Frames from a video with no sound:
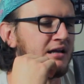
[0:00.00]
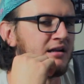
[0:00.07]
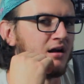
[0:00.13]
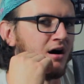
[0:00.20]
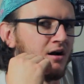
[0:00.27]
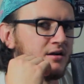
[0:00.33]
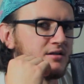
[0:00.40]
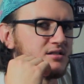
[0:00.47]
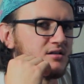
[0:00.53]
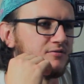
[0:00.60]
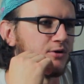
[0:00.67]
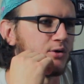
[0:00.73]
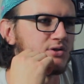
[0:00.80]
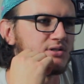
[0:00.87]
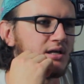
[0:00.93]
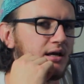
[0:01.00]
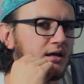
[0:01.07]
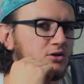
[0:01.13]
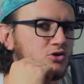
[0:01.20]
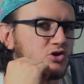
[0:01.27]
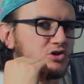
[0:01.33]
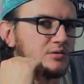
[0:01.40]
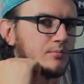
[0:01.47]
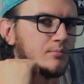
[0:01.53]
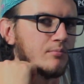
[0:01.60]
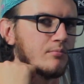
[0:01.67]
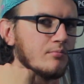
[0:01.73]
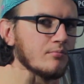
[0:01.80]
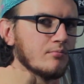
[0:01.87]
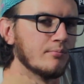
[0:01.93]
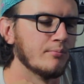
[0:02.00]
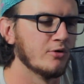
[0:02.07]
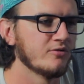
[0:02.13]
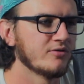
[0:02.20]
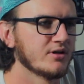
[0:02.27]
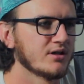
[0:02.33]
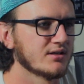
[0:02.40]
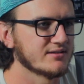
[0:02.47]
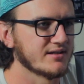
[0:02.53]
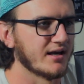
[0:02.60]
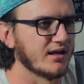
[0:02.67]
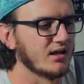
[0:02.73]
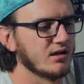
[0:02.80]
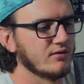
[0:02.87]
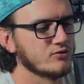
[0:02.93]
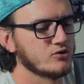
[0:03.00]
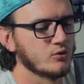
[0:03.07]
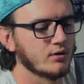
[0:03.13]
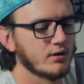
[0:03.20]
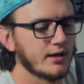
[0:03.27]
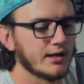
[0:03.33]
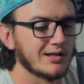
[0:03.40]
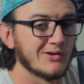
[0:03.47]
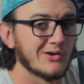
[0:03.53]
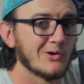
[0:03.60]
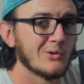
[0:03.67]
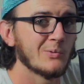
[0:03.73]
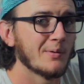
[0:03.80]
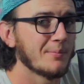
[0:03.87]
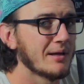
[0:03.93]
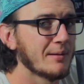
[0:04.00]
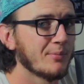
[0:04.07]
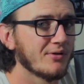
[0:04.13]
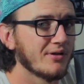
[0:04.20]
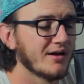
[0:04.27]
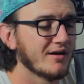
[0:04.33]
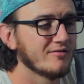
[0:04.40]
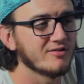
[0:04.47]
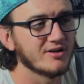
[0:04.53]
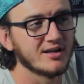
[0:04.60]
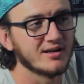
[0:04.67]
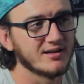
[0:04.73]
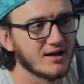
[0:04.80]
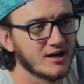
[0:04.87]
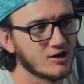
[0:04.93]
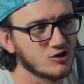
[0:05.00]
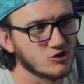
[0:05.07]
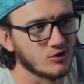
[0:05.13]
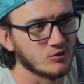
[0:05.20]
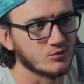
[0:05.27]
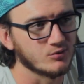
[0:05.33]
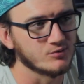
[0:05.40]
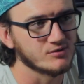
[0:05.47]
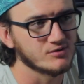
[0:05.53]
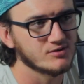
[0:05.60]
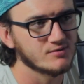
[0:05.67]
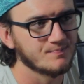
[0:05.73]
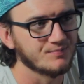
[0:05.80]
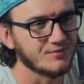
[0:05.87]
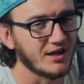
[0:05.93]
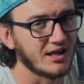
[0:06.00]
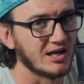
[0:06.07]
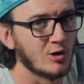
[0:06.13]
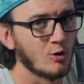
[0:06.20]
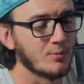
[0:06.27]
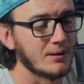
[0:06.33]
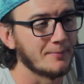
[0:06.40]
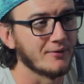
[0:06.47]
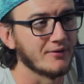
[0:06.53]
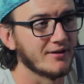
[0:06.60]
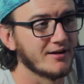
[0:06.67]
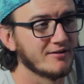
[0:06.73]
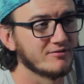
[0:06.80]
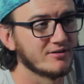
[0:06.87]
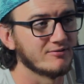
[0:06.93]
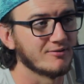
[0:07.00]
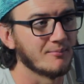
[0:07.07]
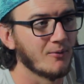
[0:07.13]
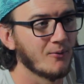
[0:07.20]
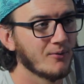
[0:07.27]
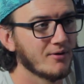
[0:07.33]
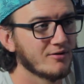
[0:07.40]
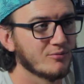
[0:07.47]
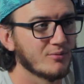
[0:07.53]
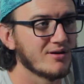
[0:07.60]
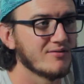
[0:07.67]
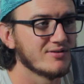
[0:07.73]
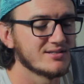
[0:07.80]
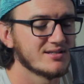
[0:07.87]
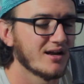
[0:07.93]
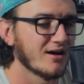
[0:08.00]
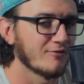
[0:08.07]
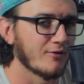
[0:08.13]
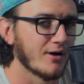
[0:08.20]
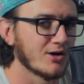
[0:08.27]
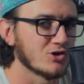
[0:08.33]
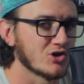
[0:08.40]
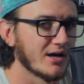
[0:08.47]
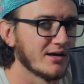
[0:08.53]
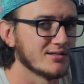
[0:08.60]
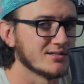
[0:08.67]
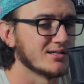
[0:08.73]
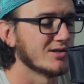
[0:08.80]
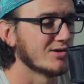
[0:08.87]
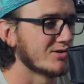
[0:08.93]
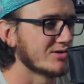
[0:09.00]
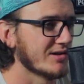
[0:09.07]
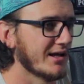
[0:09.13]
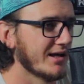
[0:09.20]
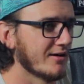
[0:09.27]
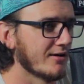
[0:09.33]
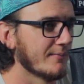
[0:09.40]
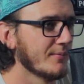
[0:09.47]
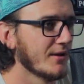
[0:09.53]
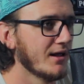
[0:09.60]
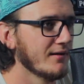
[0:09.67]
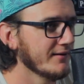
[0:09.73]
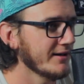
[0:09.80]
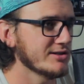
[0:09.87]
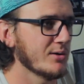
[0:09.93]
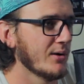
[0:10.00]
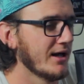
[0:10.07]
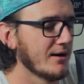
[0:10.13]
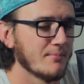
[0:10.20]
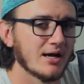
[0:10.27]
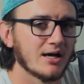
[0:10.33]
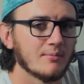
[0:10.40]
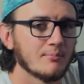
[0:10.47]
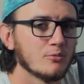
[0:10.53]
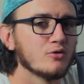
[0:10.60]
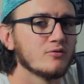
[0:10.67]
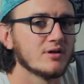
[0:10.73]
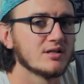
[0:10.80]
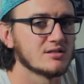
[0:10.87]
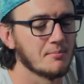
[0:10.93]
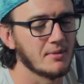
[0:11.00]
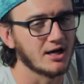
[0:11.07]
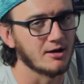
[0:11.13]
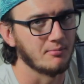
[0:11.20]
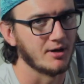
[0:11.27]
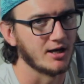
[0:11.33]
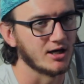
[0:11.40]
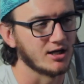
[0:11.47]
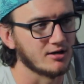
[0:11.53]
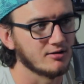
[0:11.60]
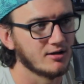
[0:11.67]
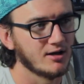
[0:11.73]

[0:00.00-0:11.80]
It honestly feels like just movie executives who are like, you know what people love? Indiana Jones. And you know what people love even more? Revisiting a franchise years later. Let's go ahead and make a movie to make money.